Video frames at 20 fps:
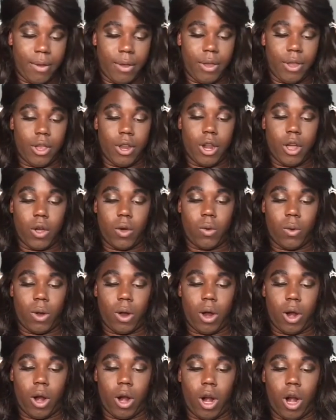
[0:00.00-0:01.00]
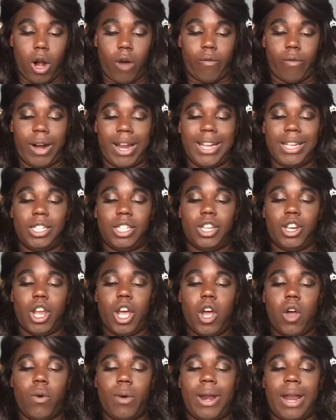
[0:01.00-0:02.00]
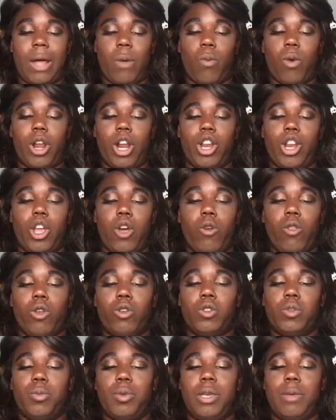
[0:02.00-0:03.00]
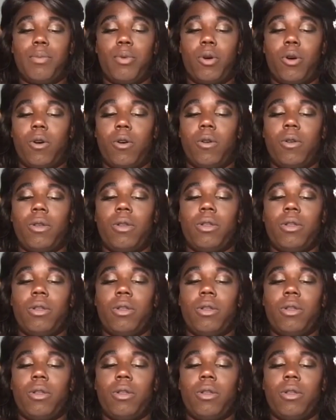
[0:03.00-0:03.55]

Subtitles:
you know, a right to know, and I want to know those people.